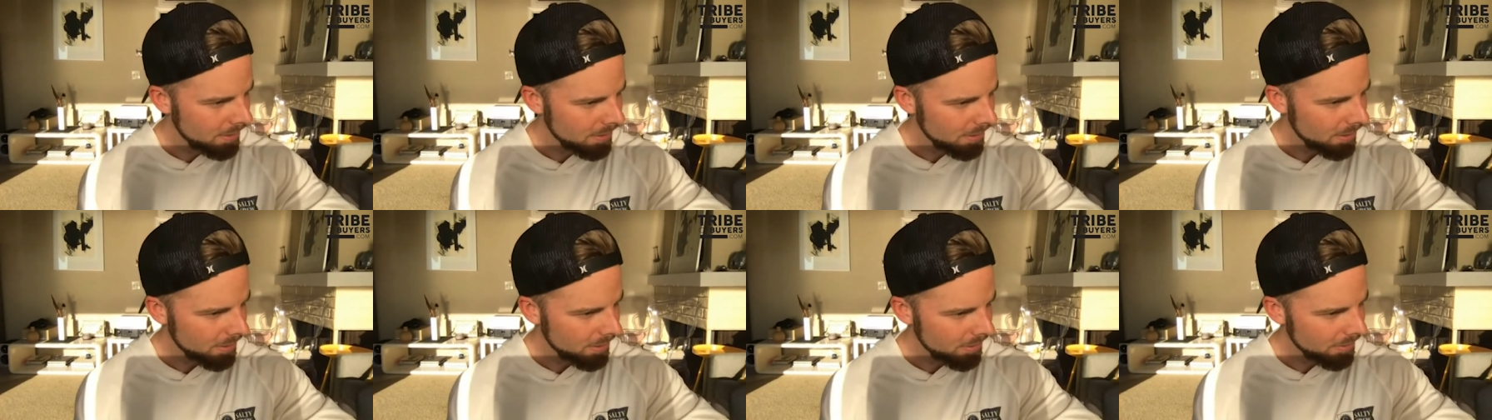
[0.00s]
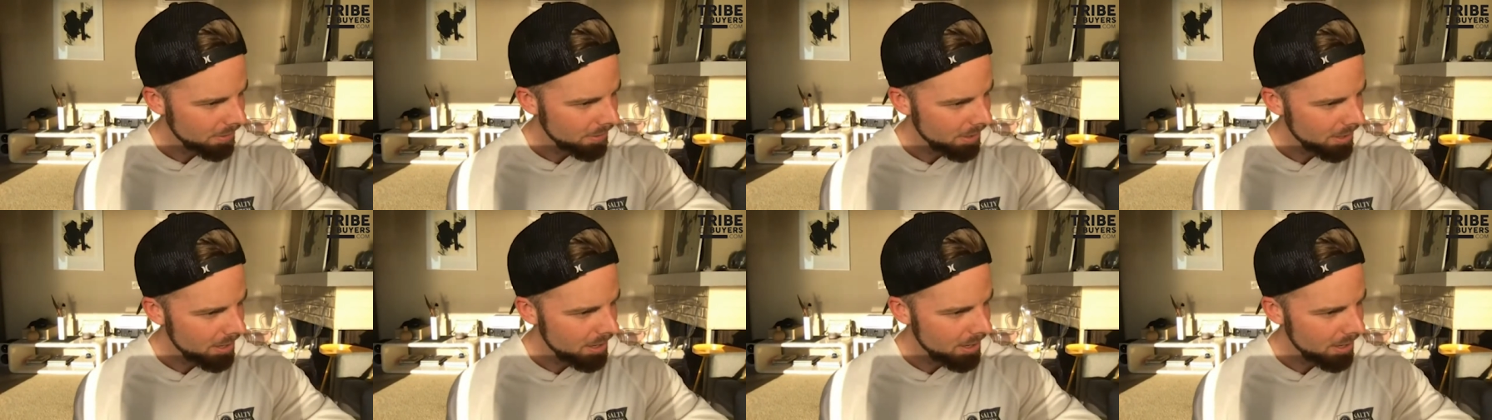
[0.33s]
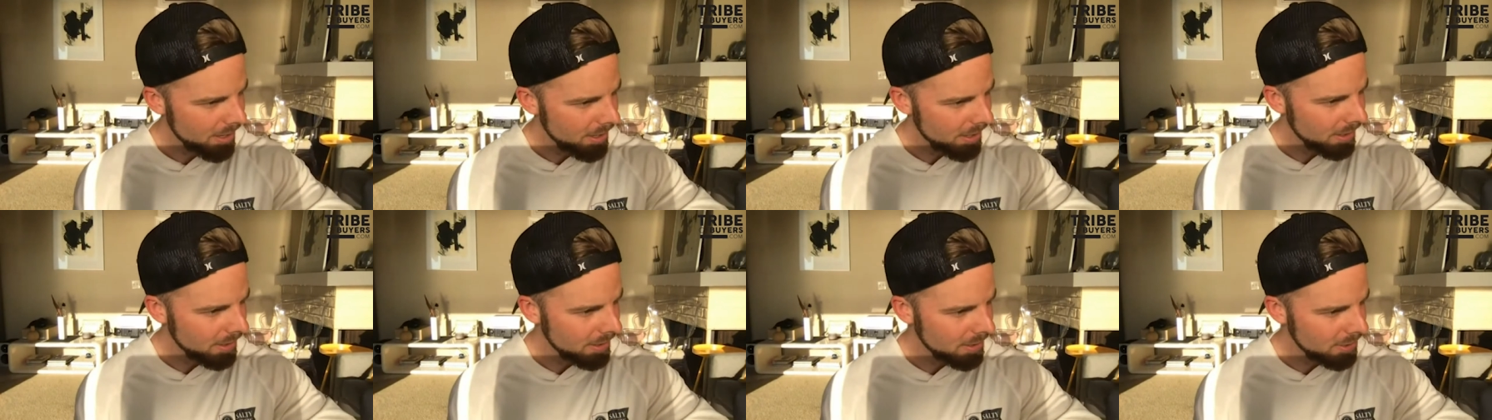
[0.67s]
All
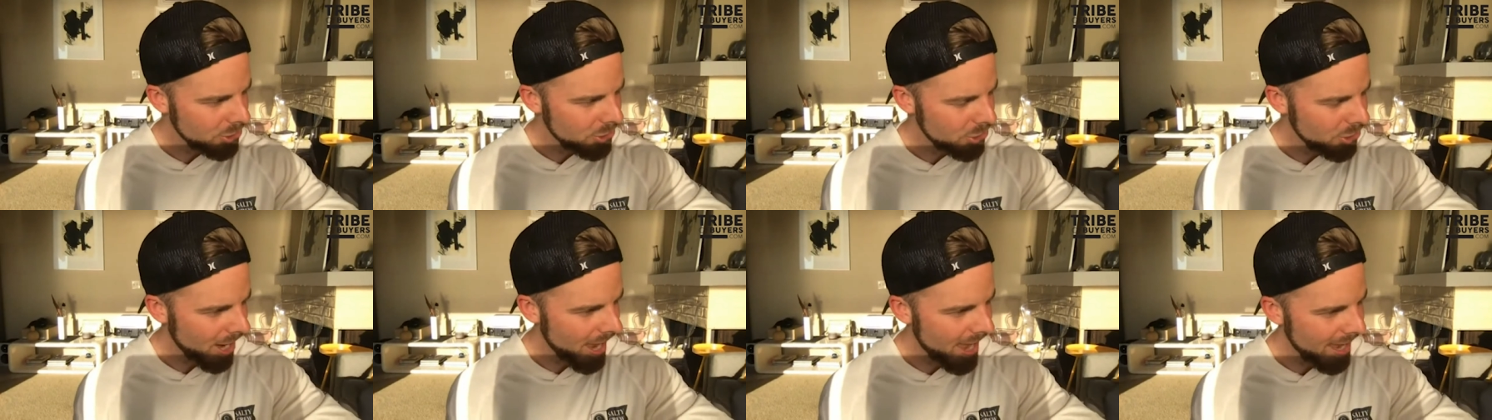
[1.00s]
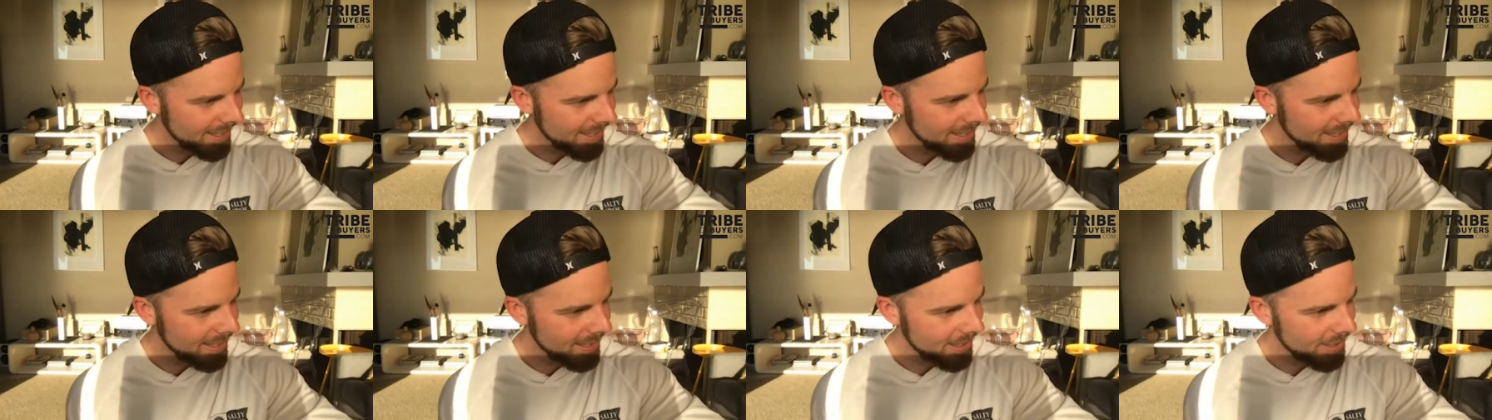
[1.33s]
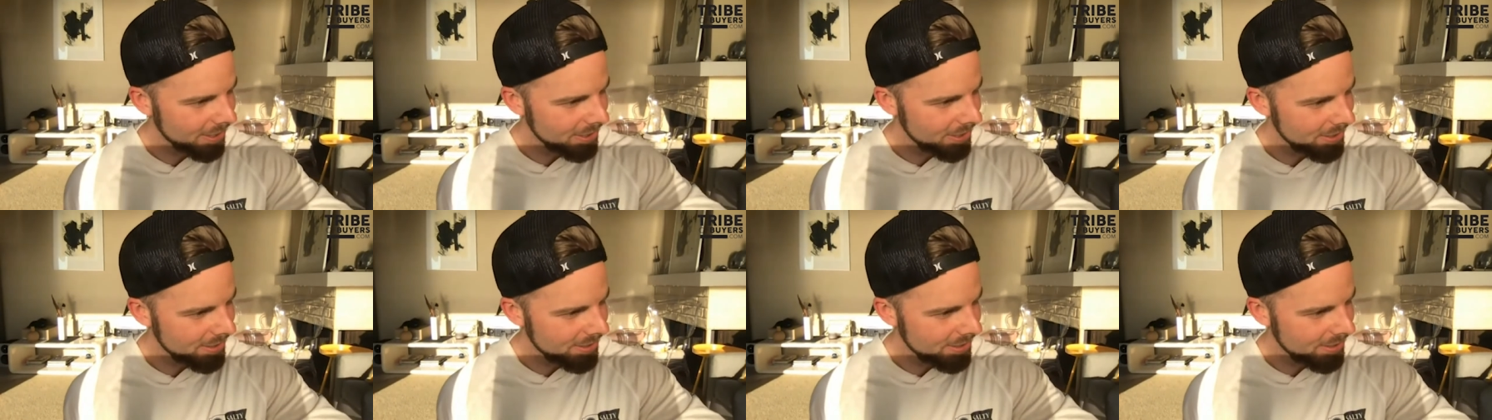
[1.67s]
right. Jackie,
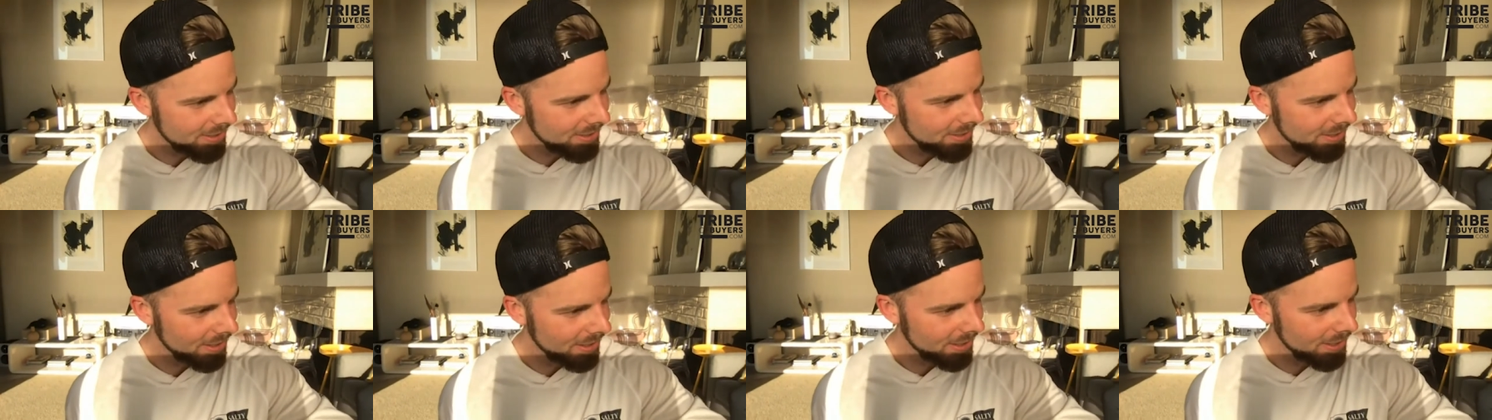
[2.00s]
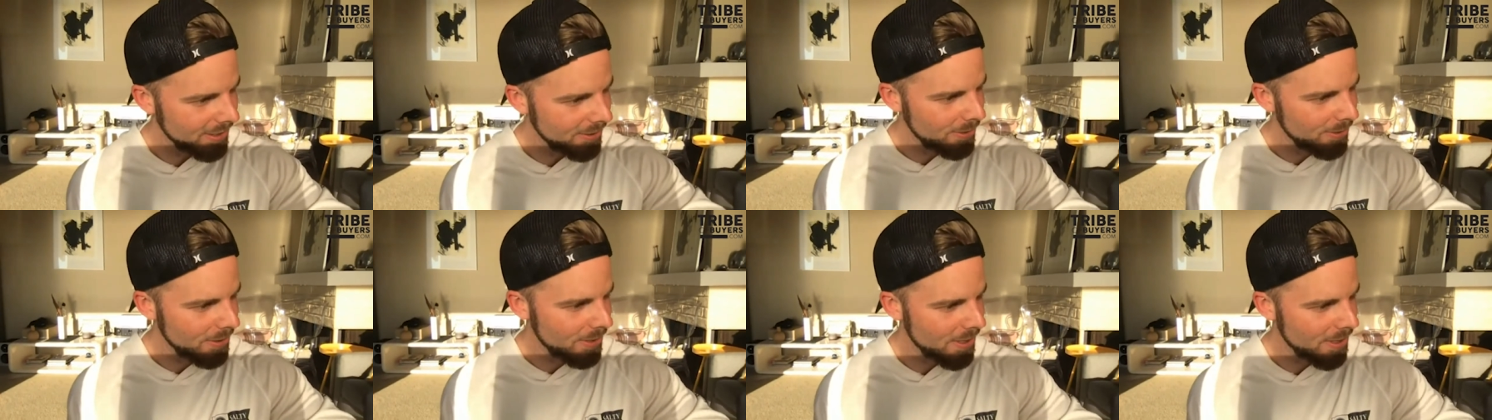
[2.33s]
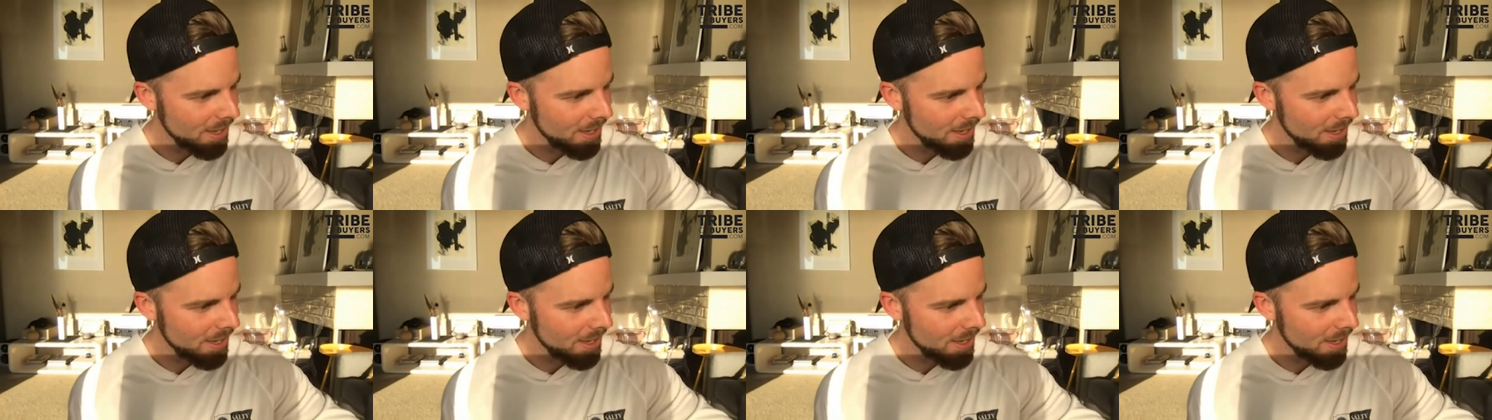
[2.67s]
good to see you.